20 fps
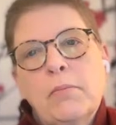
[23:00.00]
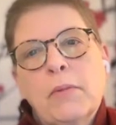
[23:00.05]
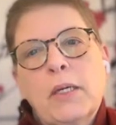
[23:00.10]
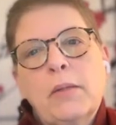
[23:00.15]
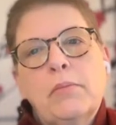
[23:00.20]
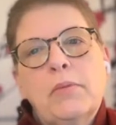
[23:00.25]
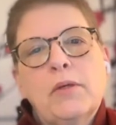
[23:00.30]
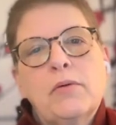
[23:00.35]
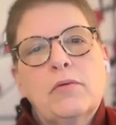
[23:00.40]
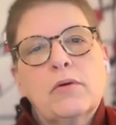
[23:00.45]

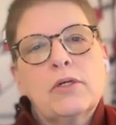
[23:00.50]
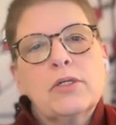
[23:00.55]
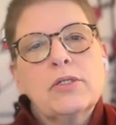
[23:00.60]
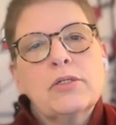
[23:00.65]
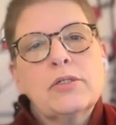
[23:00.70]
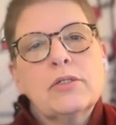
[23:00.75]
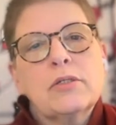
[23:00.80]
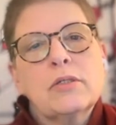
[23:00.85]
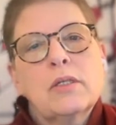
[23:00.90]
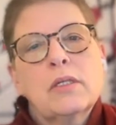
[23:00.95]
might be
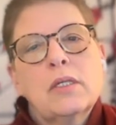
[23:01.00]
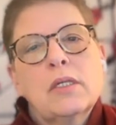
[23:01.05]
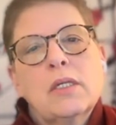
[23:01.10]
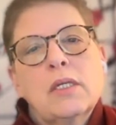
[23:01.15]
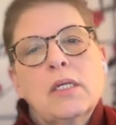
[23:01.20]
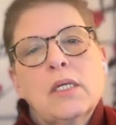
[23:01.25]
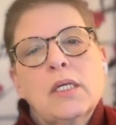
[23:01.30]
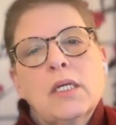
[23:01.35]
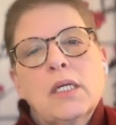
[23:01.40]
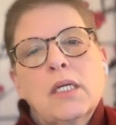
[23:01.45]
worse.
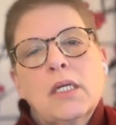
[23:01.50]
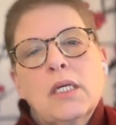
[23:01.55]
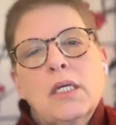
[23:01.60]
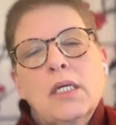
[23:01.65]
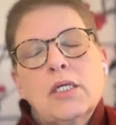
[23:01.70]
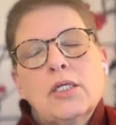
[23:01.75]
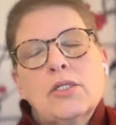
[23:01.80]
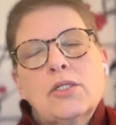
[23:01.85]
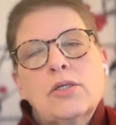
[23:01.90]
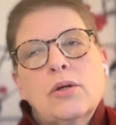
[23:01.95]

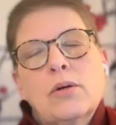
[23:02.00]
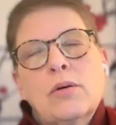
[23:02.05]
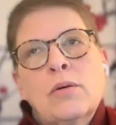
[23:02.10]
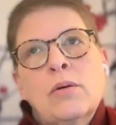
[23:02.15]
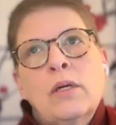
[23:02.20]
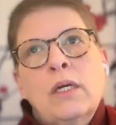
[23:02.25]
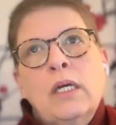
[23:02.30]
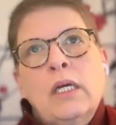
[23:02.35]
So